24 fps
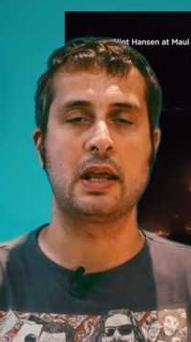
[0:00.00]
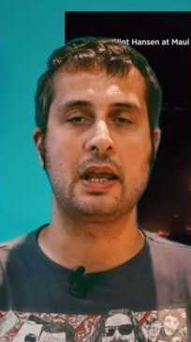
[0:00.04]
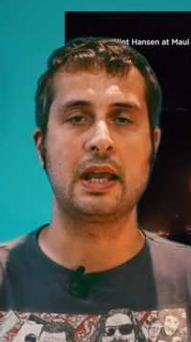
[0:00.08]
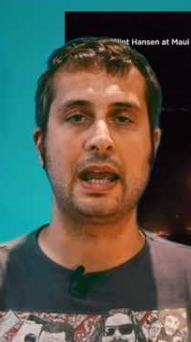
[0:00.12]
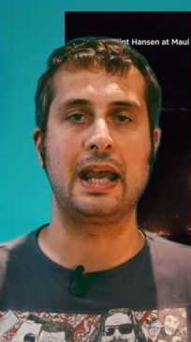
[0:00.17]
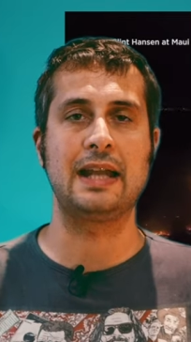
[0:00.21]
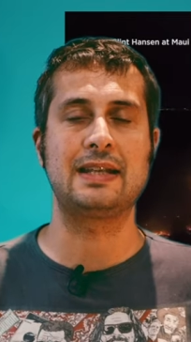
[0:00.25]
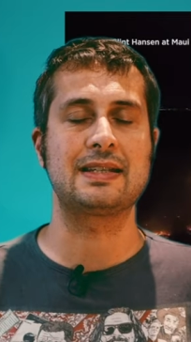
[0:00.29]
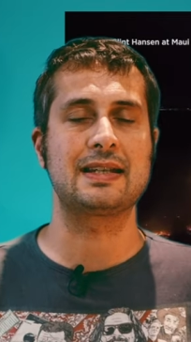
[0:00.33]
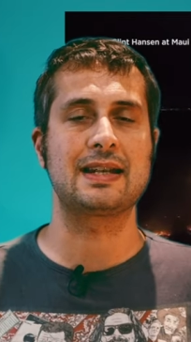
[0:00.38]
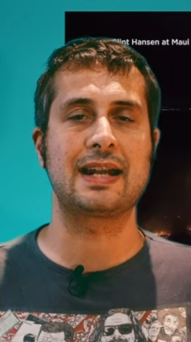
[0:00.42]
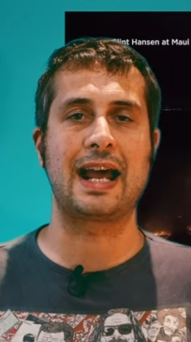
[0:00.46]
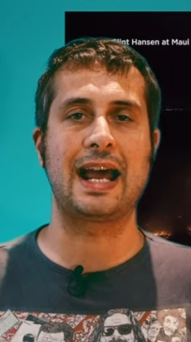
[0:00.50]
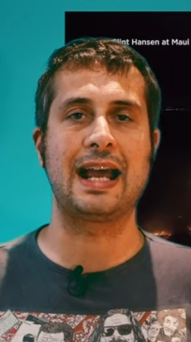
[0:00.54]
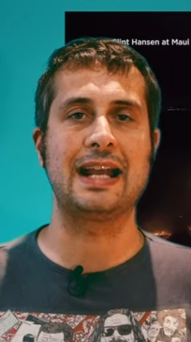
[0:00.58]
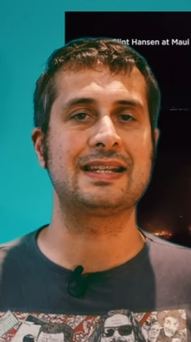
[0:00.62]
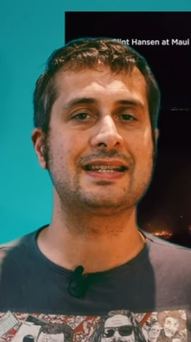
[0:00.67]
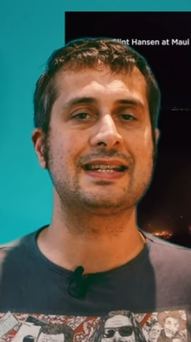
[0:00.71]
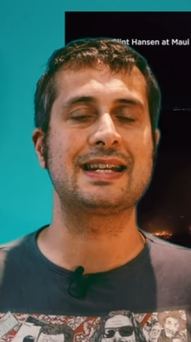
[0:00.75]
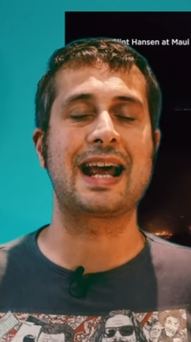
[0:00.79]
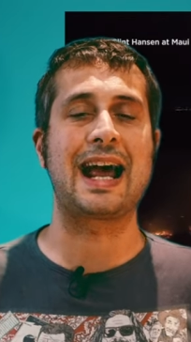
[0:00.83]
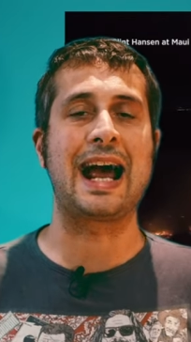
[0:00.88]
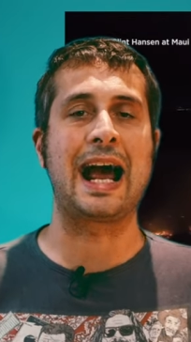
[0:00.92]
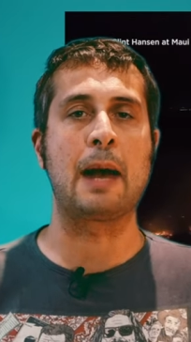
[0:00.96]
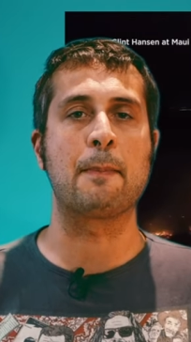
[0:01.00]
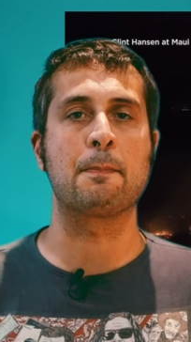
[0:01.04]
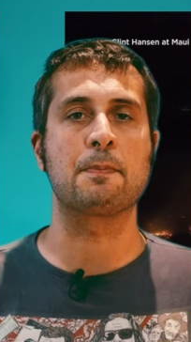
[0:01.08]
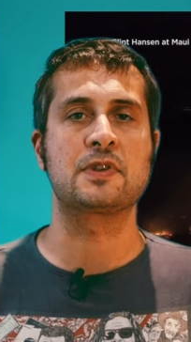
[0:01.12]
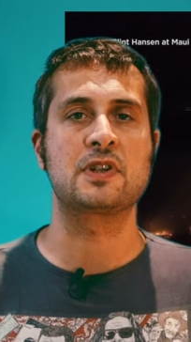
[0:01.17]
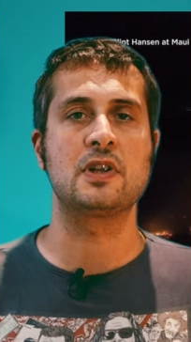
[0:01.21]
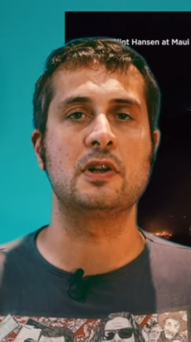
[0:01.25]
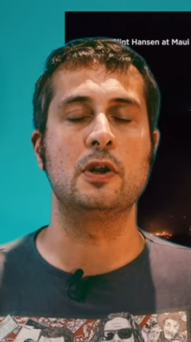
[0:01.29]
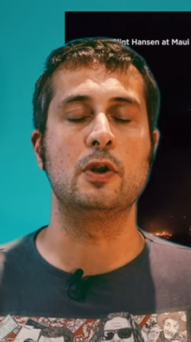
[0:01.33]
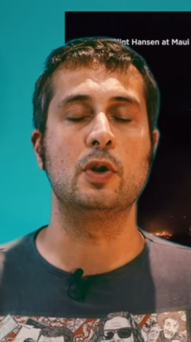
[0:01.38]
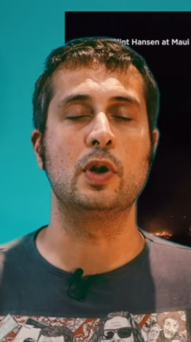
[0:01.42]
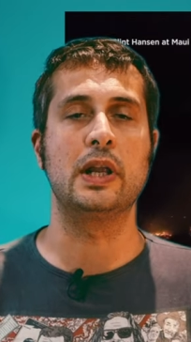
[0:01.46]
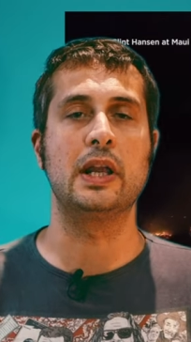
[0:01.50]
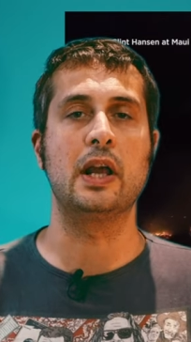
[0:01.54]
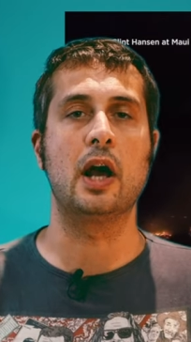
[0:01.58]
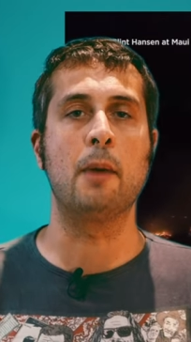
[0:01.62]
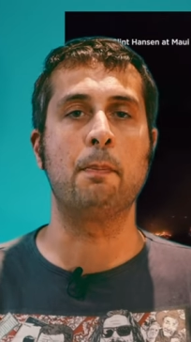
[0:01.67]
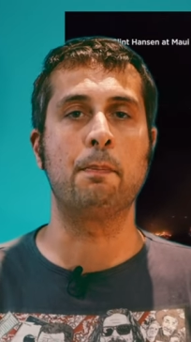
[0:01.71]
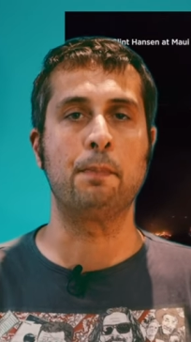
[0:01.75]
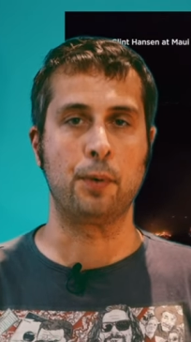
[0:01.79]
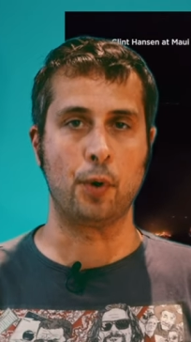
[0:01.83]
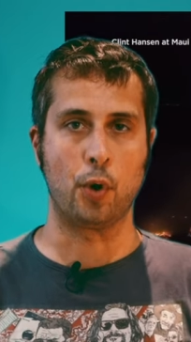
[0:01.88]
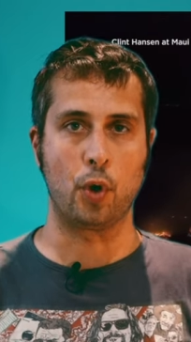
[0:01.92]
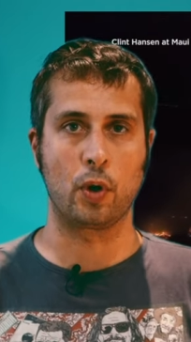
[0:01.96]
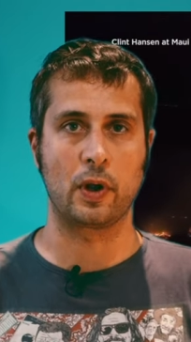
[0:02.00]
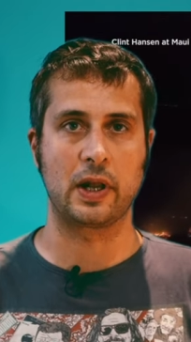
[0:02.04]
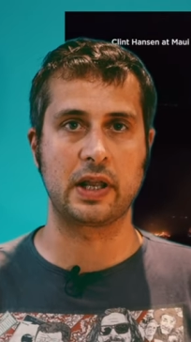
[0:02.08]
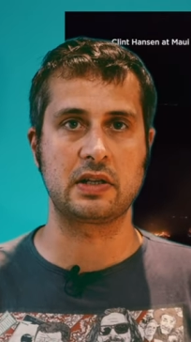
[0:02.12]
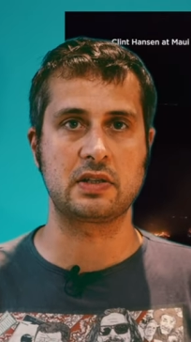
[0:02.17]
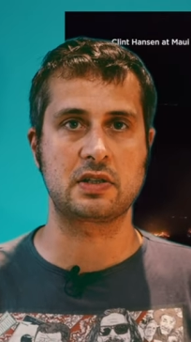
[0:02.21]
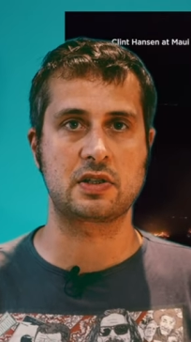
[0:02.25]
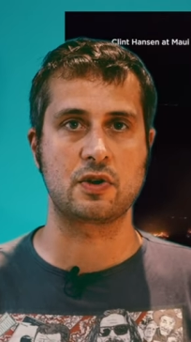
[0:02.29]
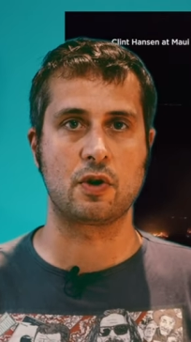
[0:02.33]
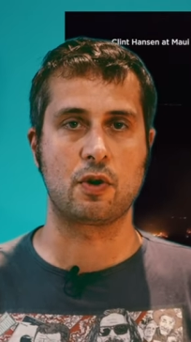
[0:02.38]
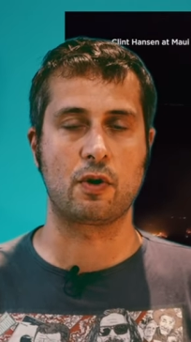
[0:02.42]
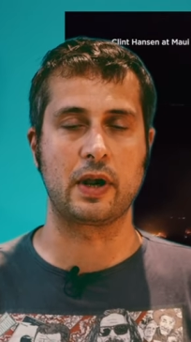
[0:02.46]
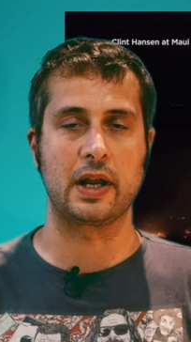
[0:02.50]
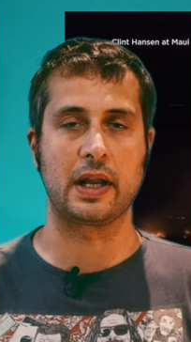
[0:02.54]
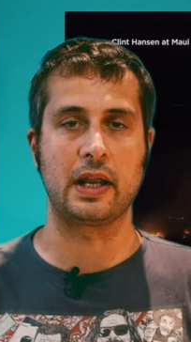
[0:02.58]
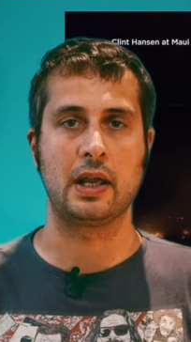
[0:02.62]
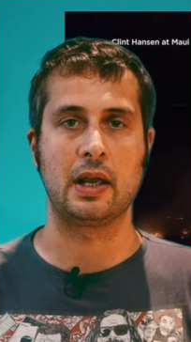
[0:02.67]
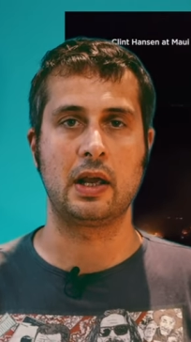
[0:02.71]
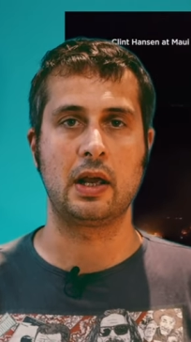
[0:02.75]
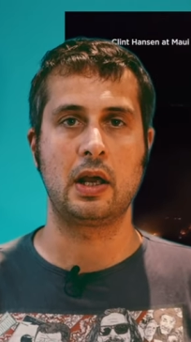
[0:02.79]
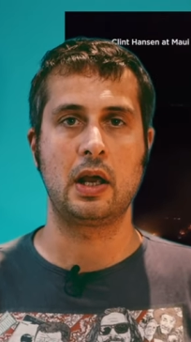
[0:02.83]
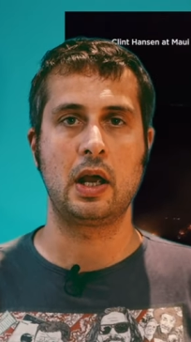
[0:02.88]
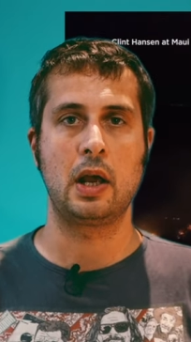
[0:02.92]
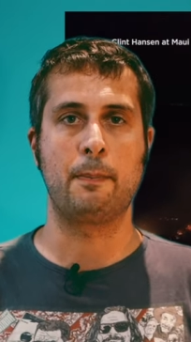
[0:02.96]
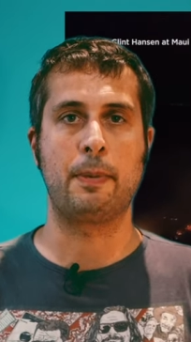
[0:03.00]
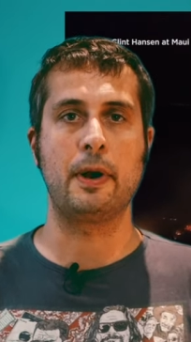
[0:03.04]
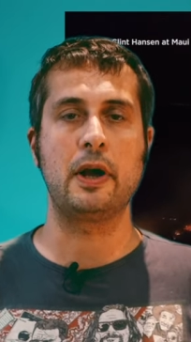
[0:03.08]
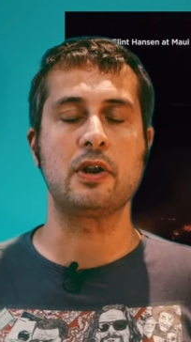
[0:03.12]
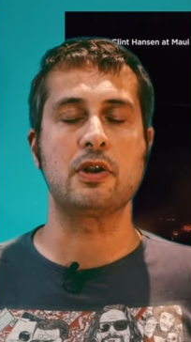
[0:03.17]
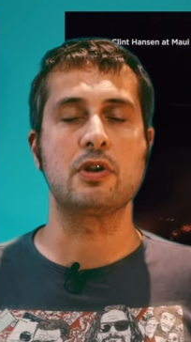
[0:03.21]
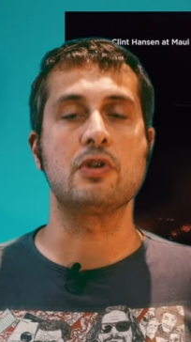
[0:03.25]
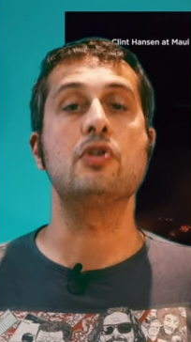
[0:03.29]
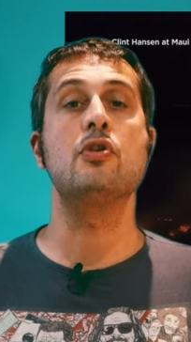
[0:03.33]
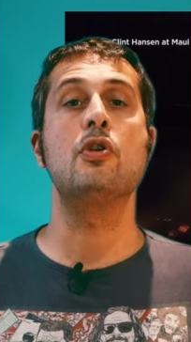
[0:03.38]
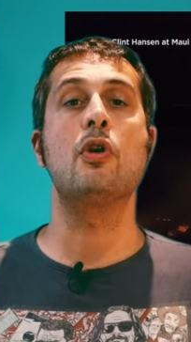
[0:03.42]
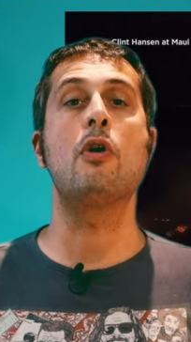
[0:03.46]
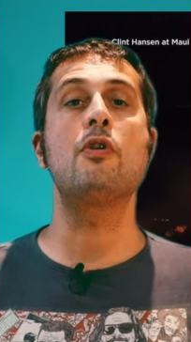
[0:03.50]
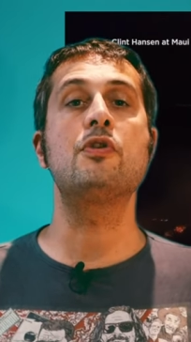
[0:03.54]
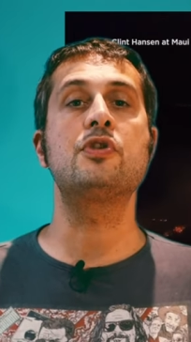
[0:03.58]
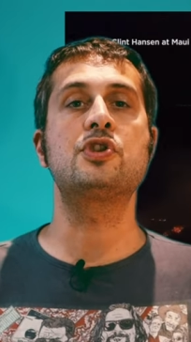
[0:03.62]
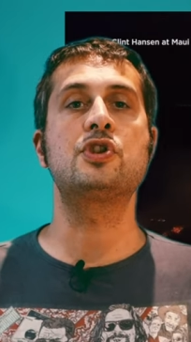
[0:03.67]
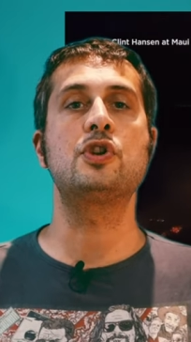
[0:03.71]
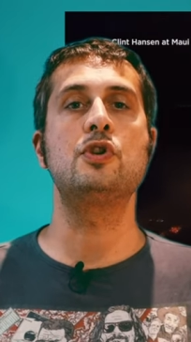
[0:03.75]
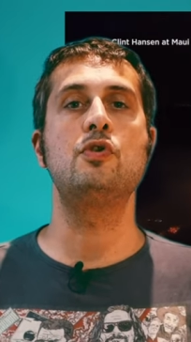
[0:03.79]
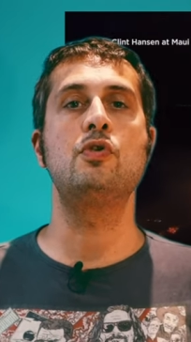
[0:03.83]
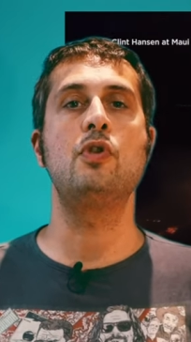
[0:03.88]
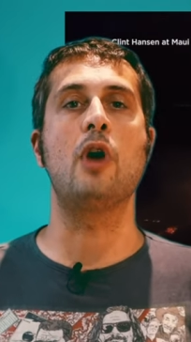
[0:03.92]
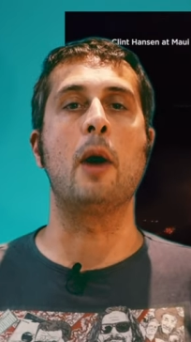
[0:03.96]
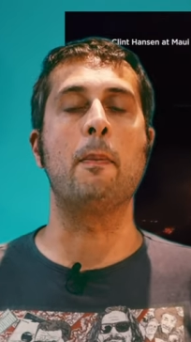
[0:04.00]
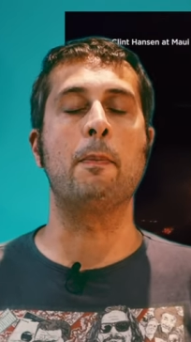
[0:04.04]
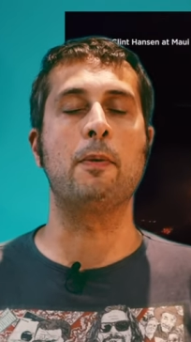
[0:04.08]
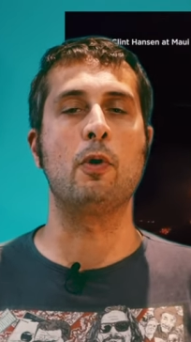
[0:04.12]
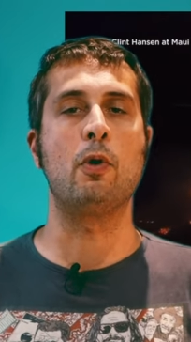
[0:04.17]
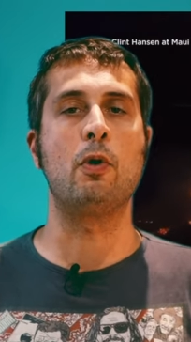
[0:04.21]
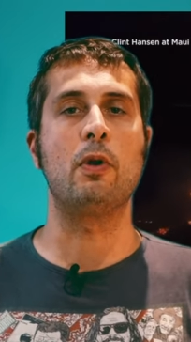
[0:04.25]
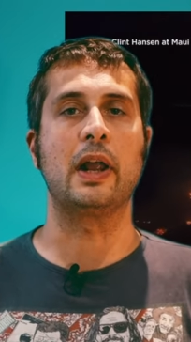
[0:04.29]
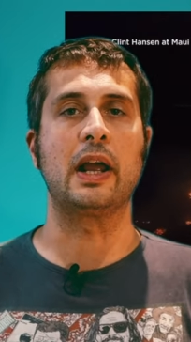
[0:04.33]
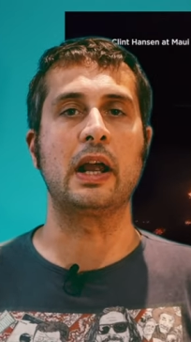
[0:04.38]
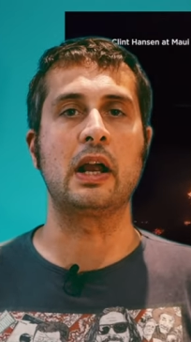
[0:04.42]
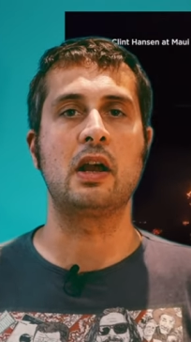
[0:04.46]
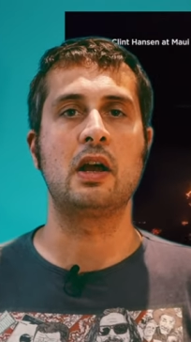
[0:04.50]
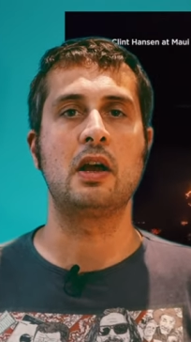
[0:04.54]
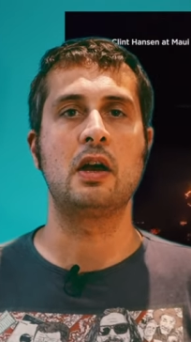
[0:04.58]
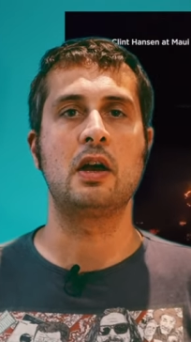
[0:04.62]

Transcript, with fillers: It's an, it's an absolutely appalling story, but not too appalling